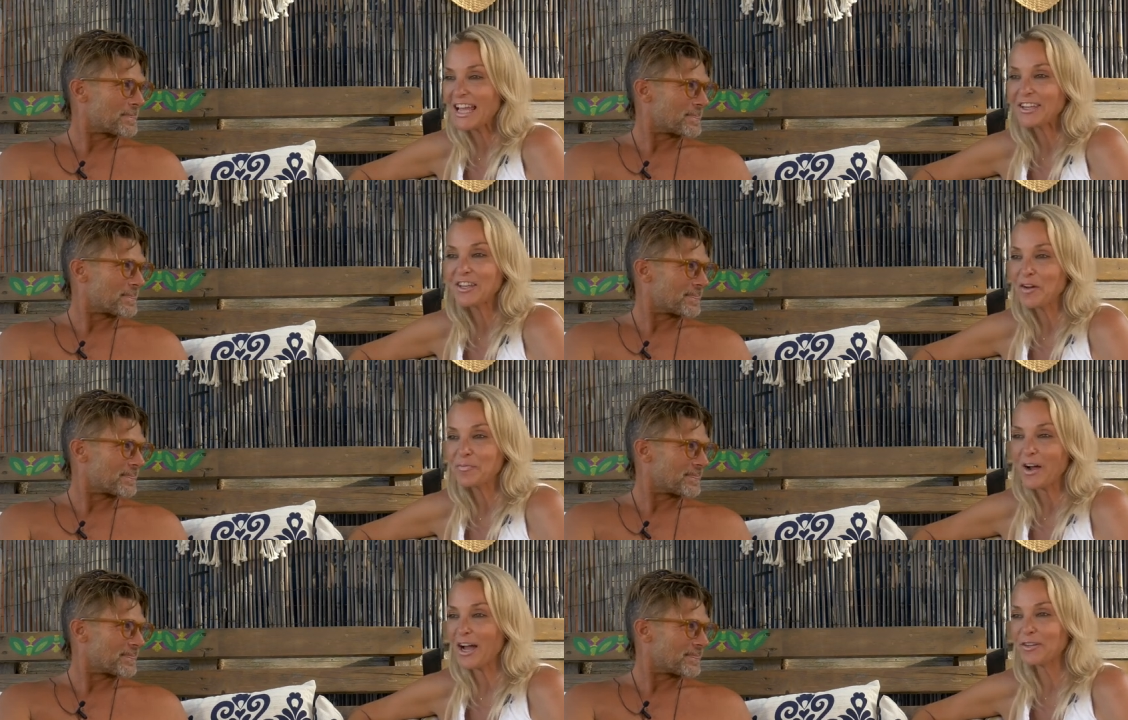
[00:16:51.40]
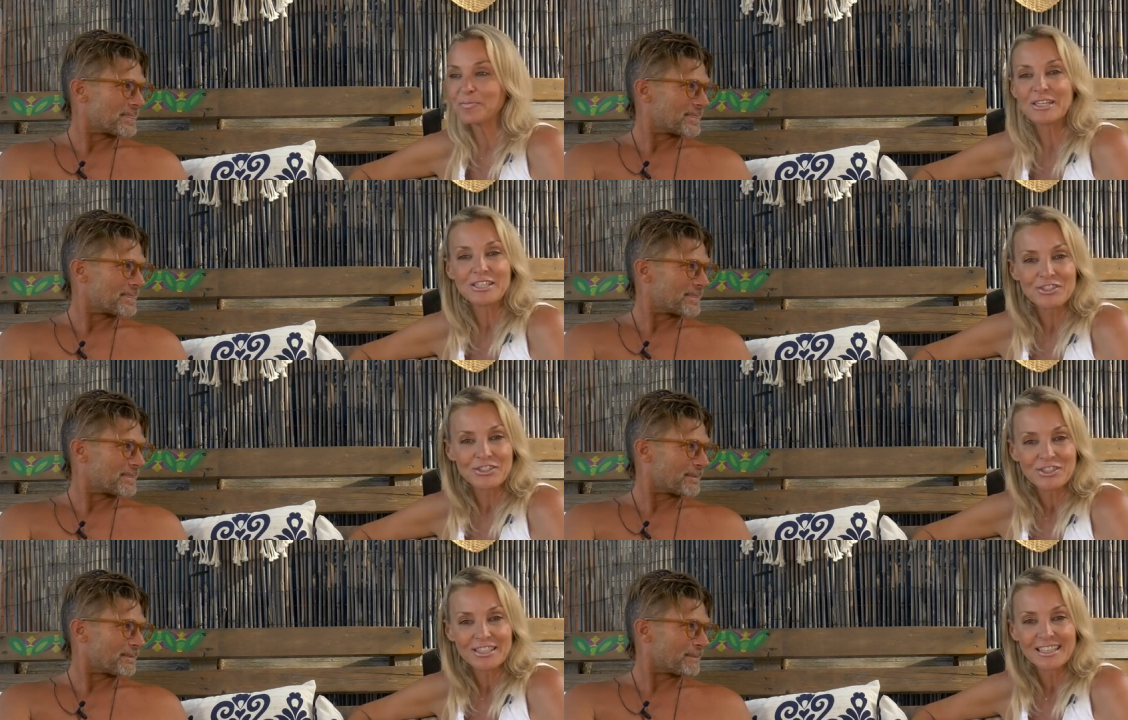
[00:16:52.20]
Speaker 1: end up on a beach
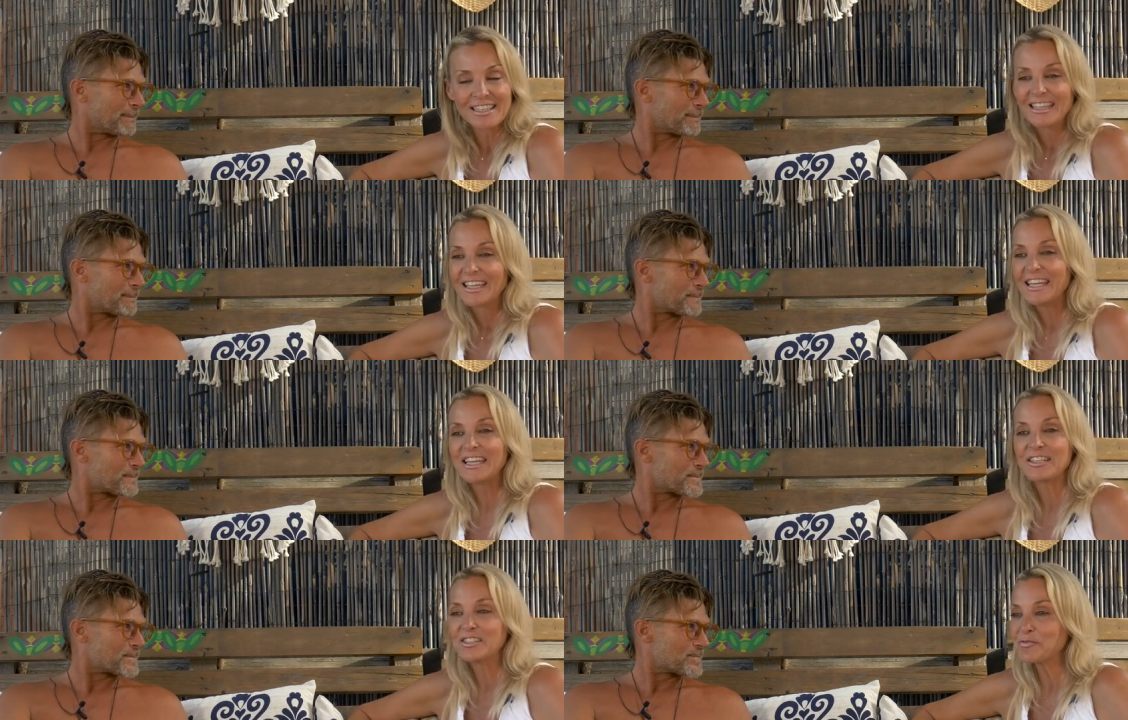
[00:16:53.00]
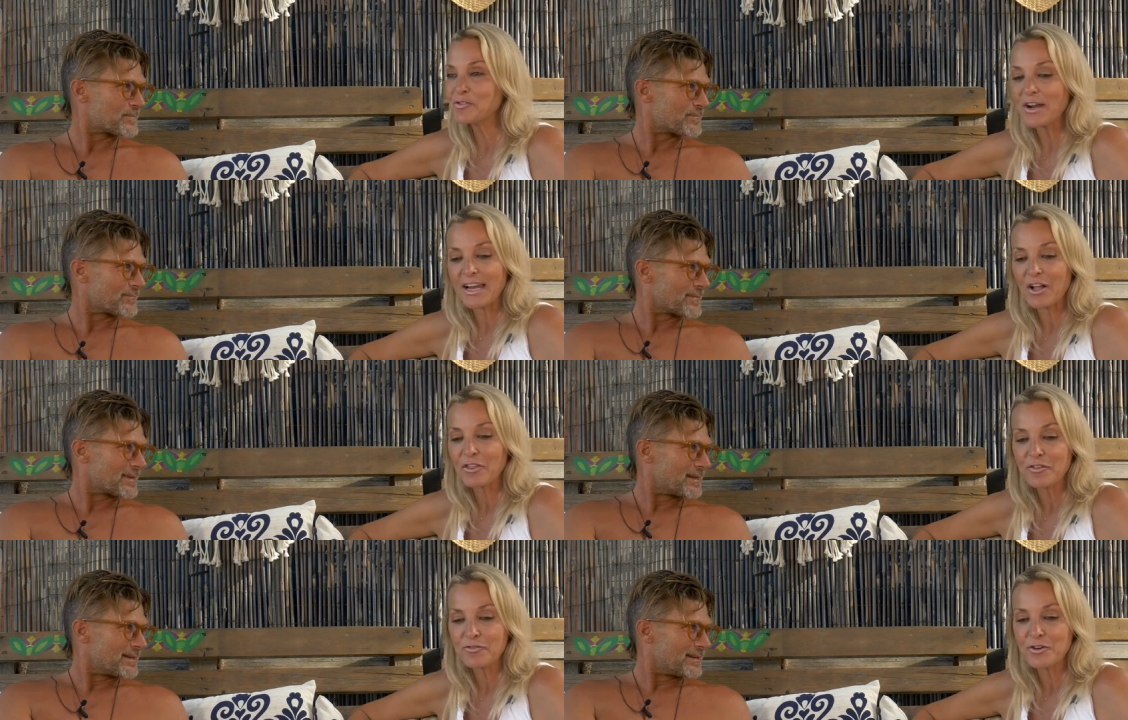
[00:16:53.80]
eating some great
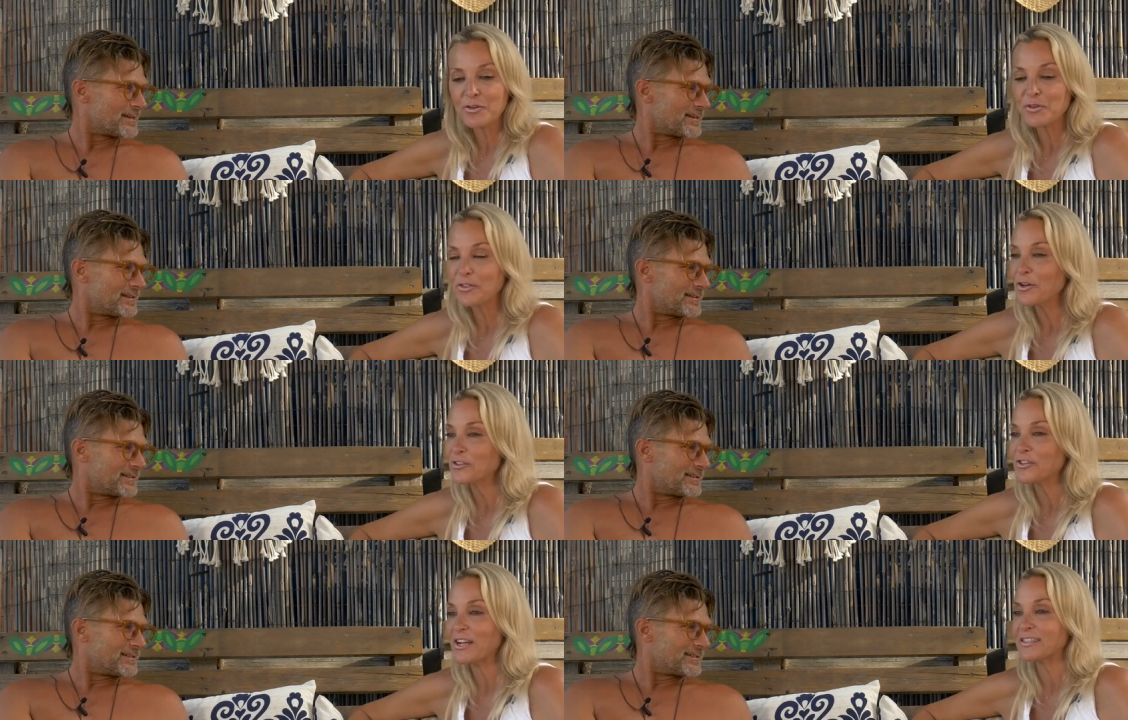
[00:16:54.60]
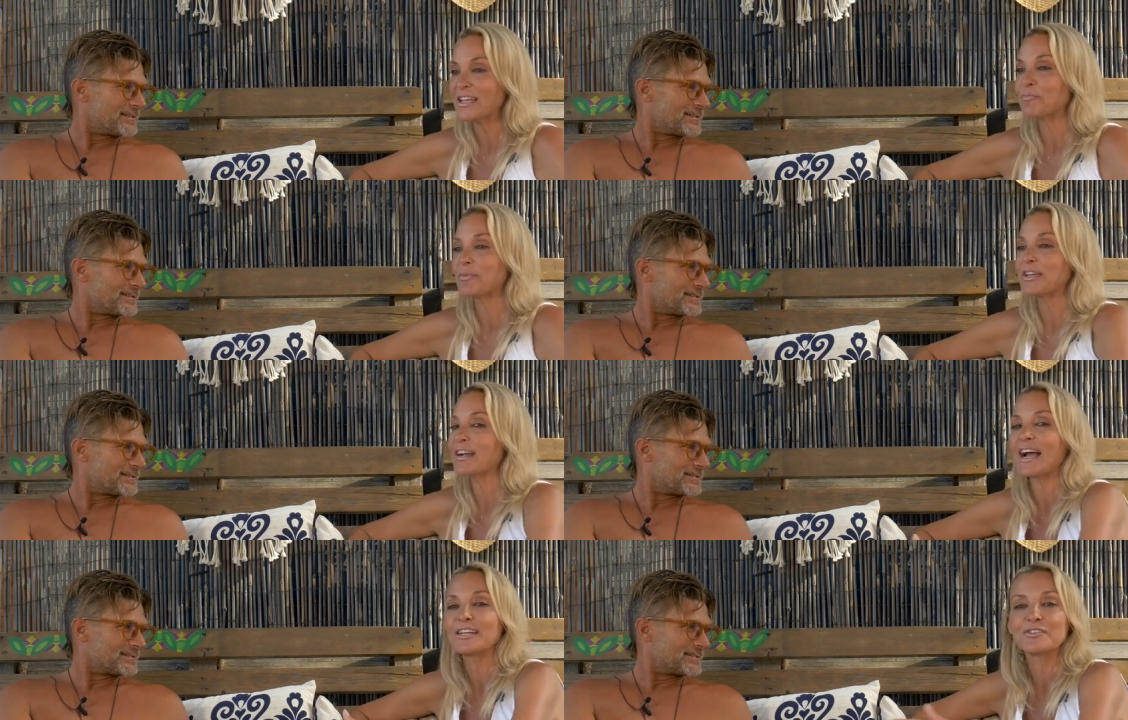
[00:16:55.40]
healthy food with no stress and being
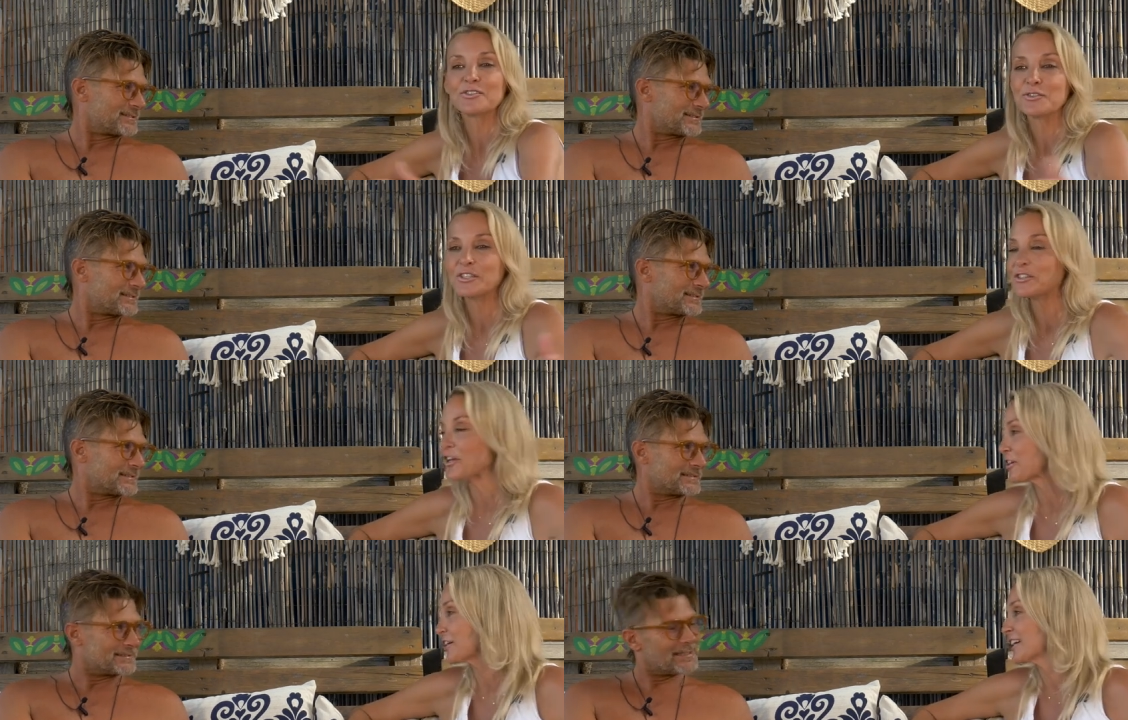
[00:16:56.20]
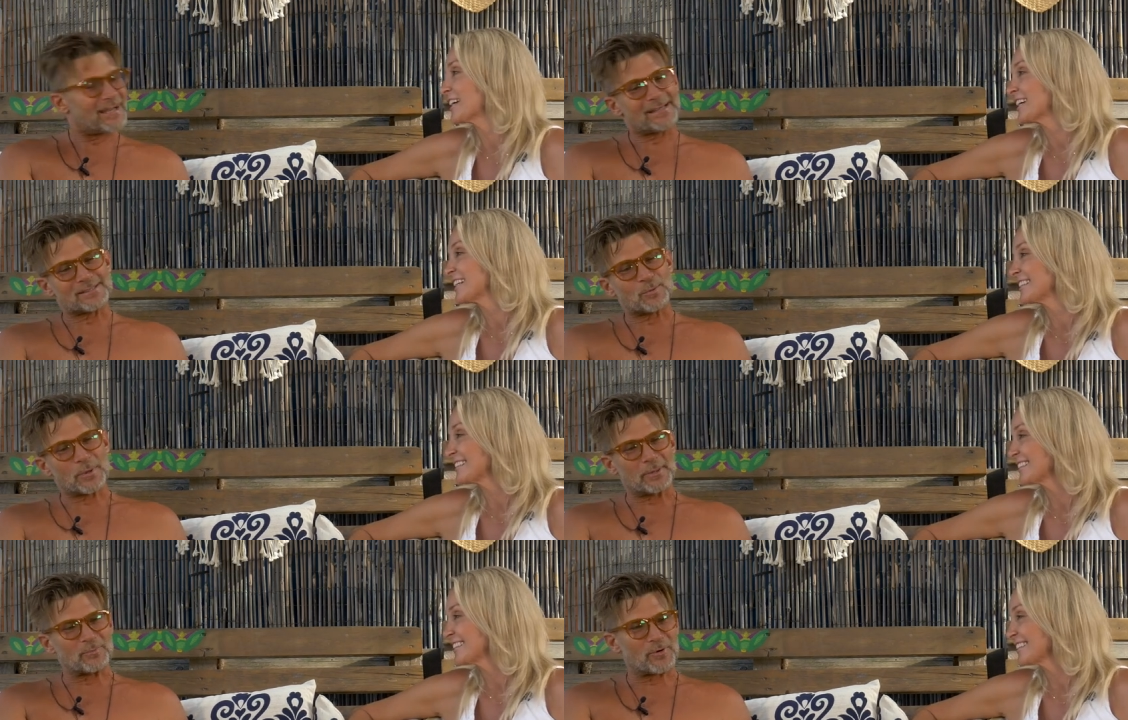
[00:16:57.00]
kind to each other. Yeah,
Speaker 2: it's a
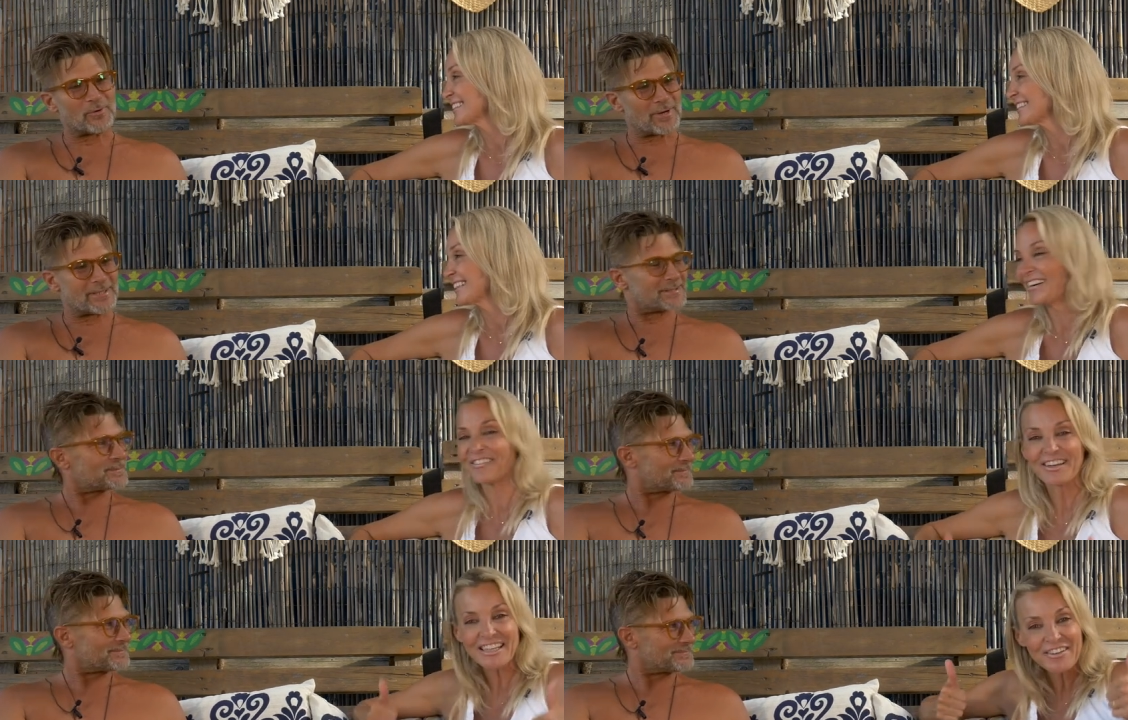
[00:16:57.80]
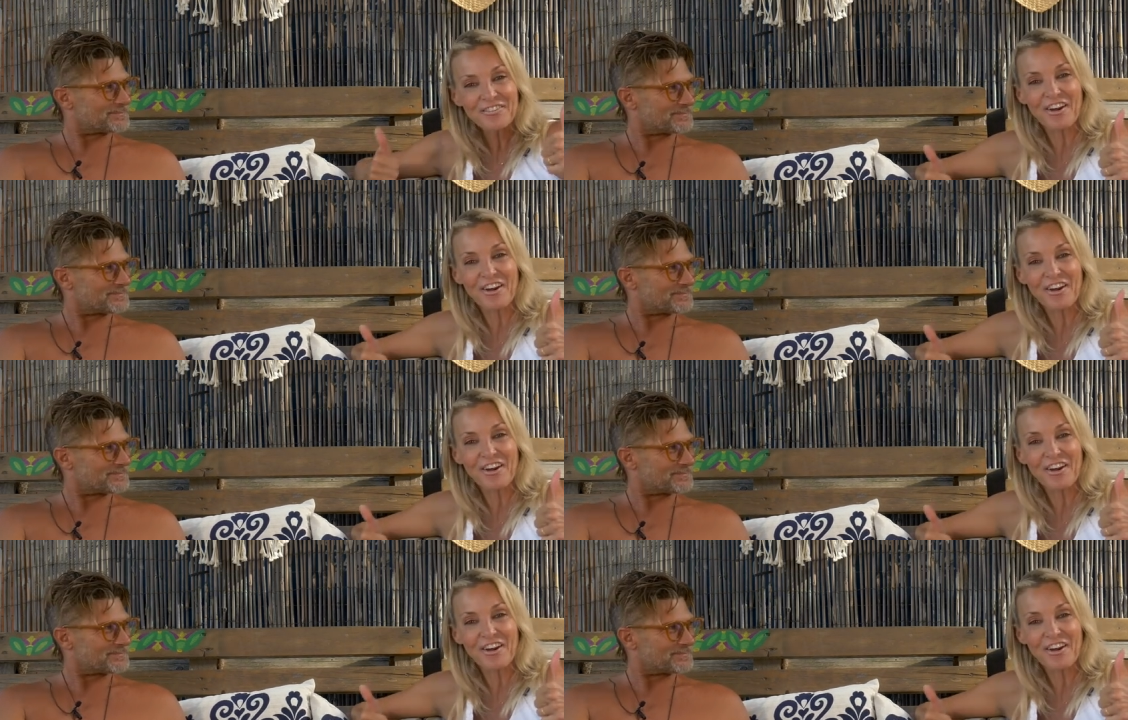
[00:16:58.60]
work in progress. A
Speaker 1: work in